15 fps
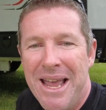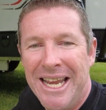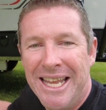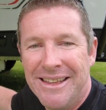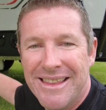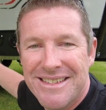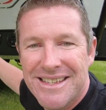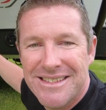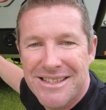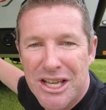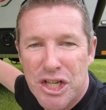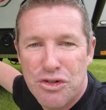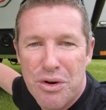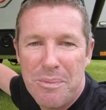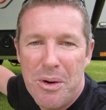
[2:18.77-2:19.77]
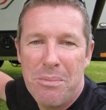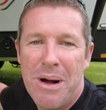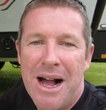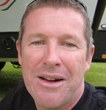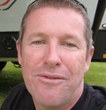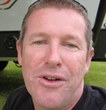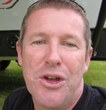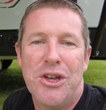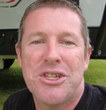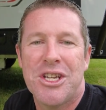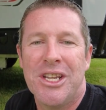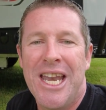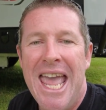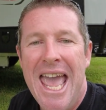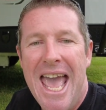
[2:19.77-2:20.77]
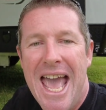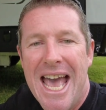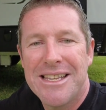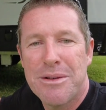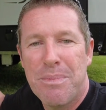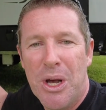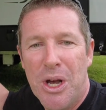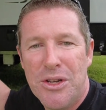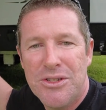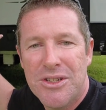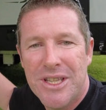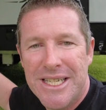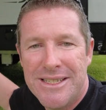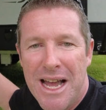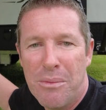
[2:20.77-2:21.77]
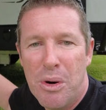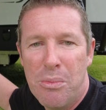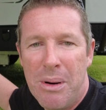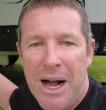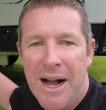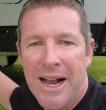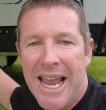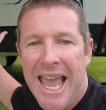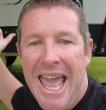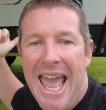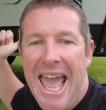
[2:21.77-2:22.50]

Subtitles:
meaning this is a triple bunk version as opposed to the double bunk